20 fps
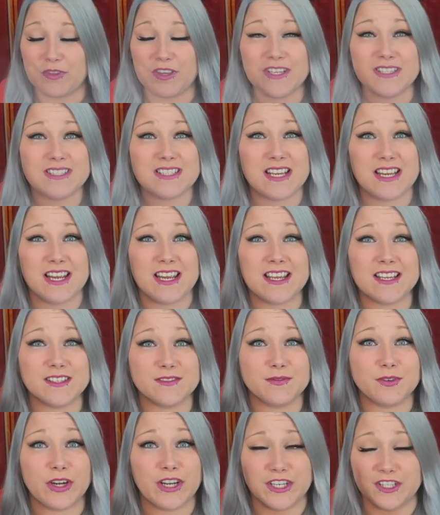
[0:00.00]
this thing
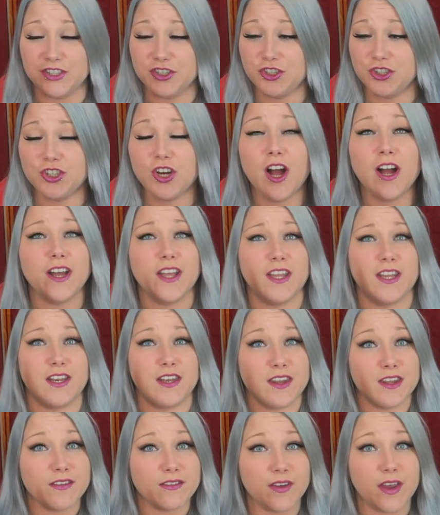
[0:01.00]
is freaking
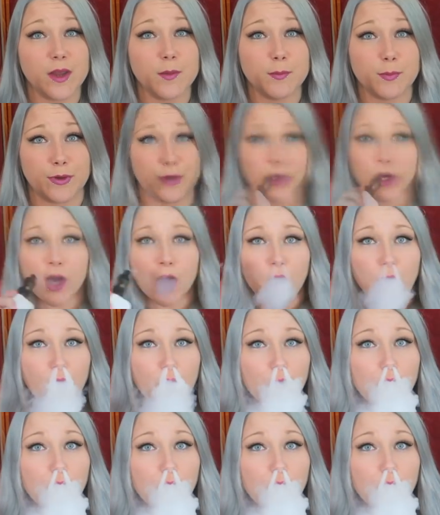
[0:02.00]
chucking the vapor